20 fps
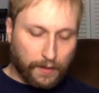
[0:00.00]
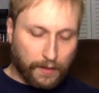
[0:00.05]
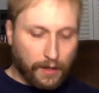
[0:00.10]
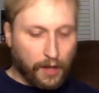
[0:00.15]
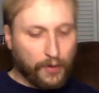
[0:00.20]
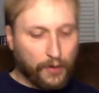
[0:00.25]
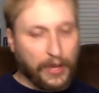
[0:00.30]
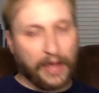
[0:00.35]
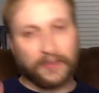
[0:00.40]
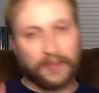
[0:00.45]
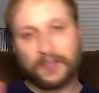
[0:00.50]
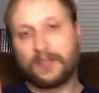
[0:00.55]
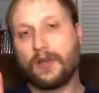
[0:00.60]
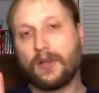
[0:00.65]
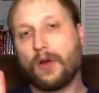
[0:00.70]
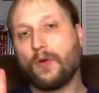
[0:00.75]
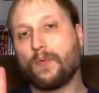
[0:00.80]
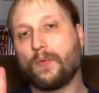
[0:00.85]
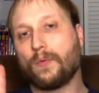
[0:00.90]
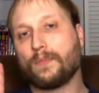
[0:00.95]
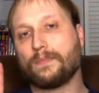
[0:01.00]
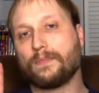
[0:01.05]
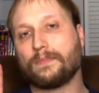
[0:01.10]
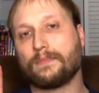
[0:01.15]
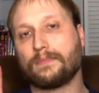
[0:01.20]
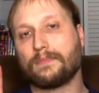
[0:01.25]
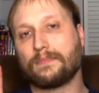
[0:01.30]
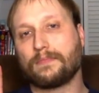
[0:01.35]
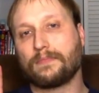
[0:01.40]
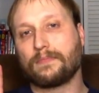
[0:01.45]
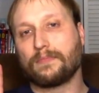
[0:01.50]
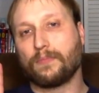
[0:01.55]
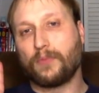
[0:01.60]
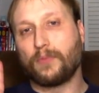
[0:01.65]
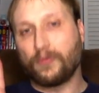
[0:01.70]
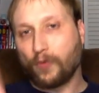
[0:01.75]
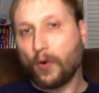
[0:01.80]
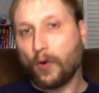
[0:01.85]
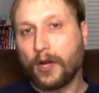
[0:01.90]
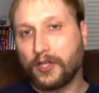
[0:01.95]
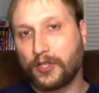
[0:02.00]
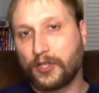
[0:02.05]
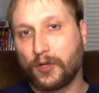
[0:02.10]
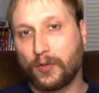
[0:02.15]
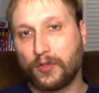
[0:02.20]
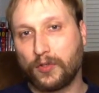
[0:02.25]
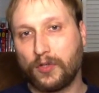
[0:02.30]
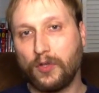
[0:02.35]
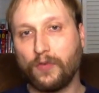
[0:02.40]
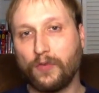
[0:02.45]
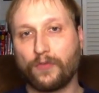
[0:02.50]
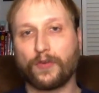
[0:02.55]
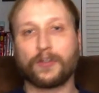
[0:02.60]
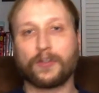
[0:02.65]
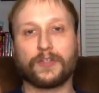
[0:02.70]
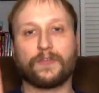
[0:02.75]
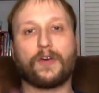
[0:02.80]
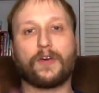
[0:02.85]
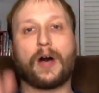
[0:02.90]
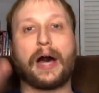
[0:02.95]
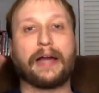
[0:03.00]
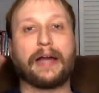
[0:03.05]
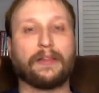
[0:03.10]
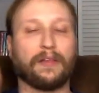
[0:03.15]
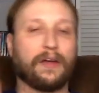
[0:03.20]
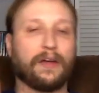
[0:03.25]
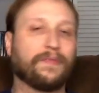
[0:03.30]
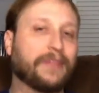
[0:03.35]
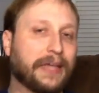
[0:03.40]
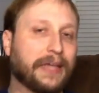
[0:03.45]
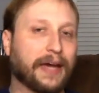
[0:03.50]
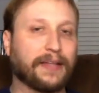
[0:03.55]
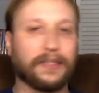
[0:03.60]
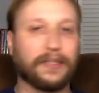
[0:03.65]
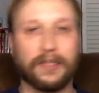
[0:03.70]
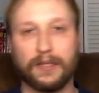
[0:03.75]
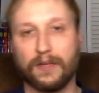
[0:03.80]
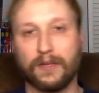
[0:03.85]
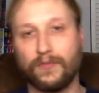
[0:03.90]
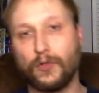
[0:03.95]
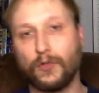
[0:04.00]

Okay, so before I show it to you, first of all, I love the idea of